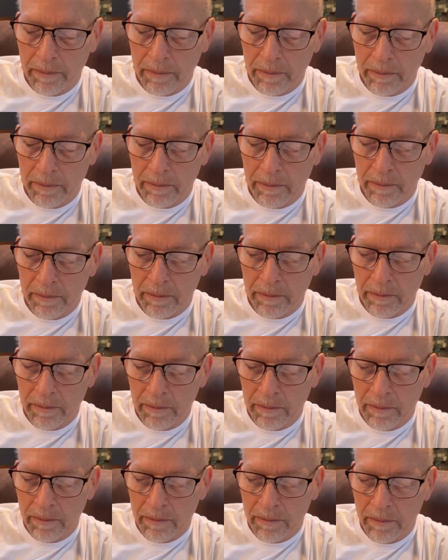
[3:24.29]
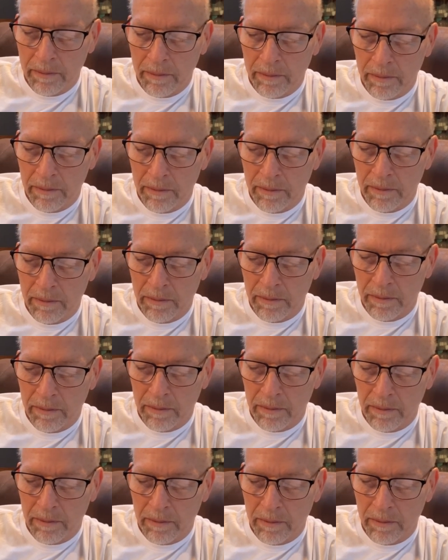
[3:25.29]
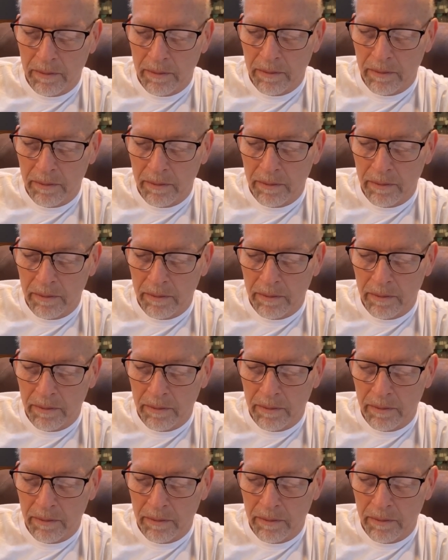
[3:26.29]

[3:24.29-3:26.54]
(silence)